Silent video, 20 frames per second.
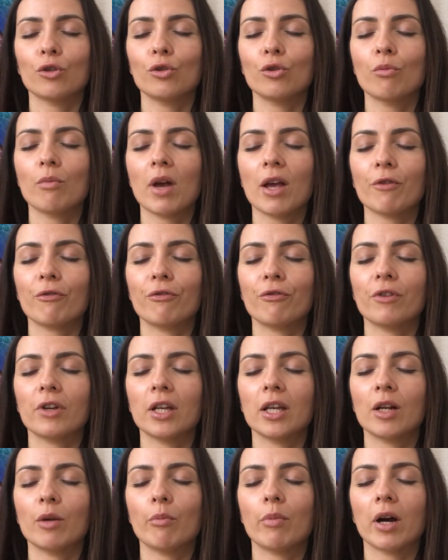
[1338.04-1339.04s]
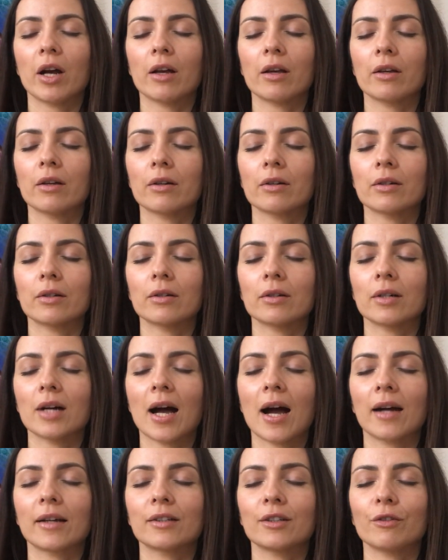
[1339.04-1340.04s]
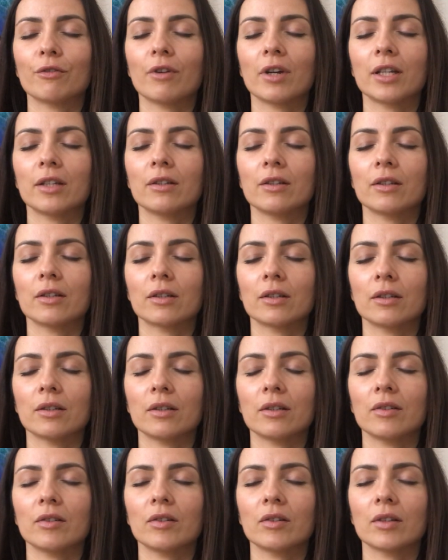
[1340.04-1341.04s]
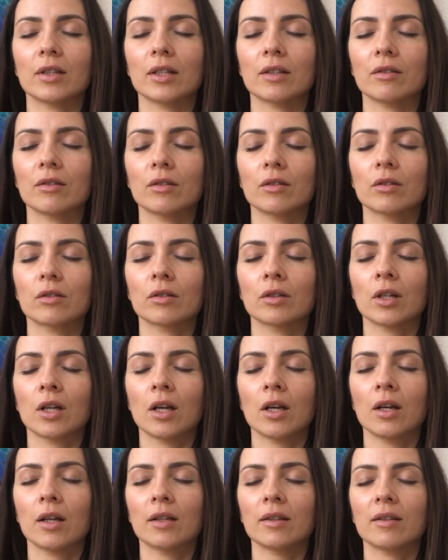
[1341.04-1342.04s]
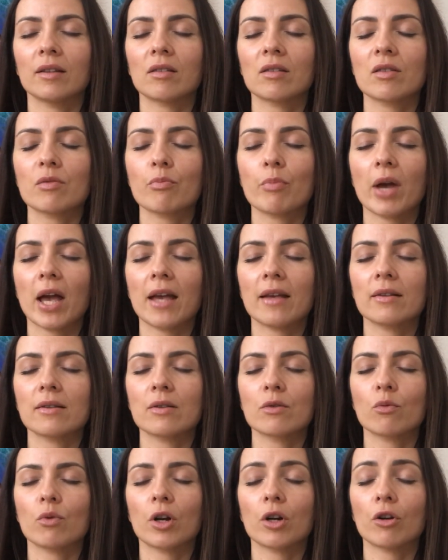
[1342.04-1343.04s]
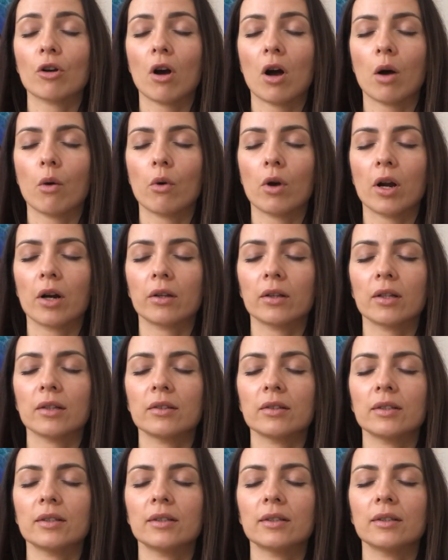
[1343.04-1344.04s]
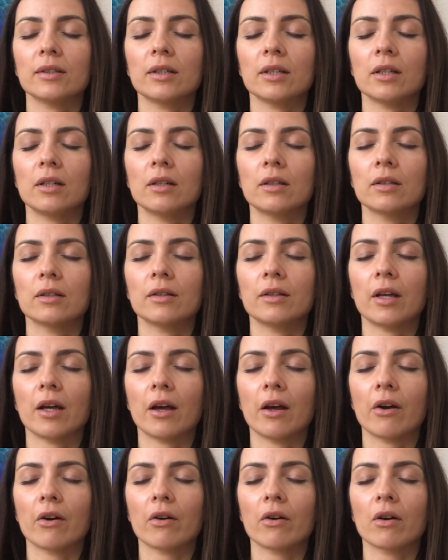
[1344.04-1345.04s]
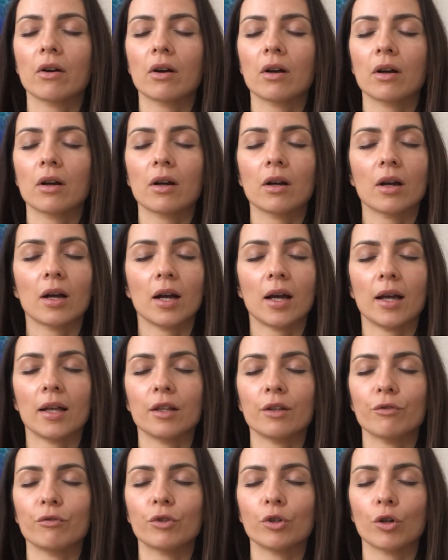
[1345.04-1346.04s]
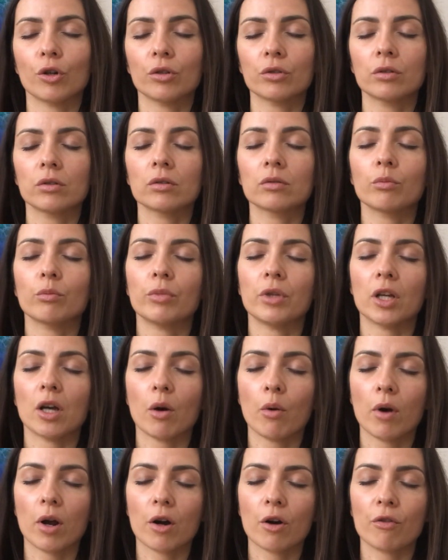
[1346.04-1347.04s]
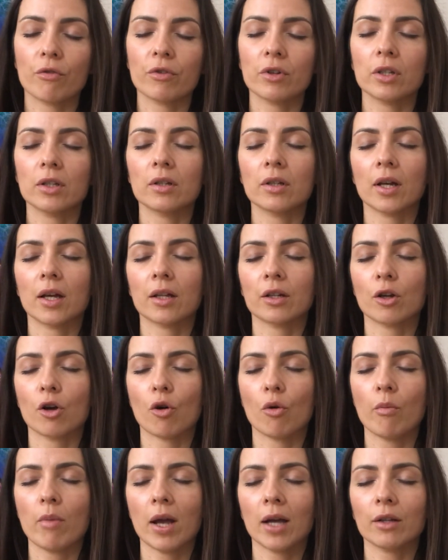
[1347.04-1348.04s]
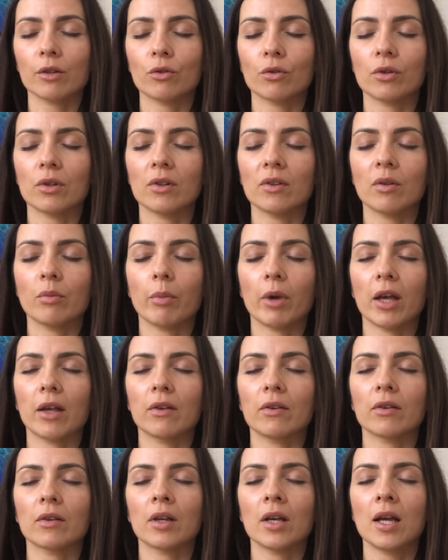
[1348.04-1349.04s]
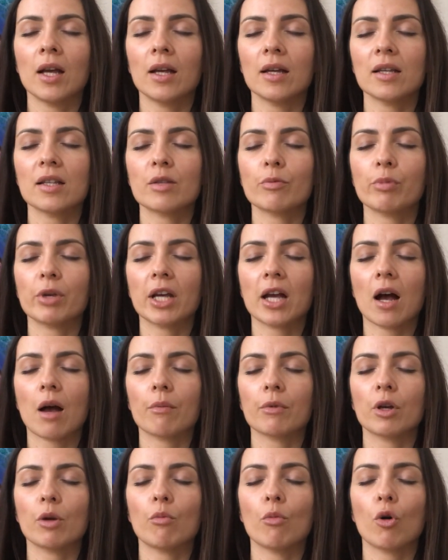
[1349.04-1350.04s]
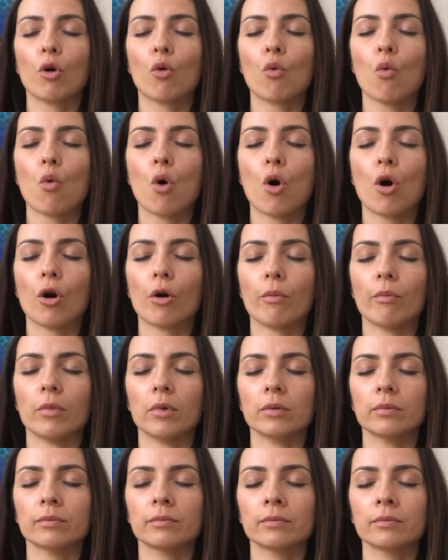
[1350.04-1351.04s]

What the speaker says: You may feel by activating this that the space where your awareness is still there, and if not, be aware of it and go back to this space. It's becoming more warm.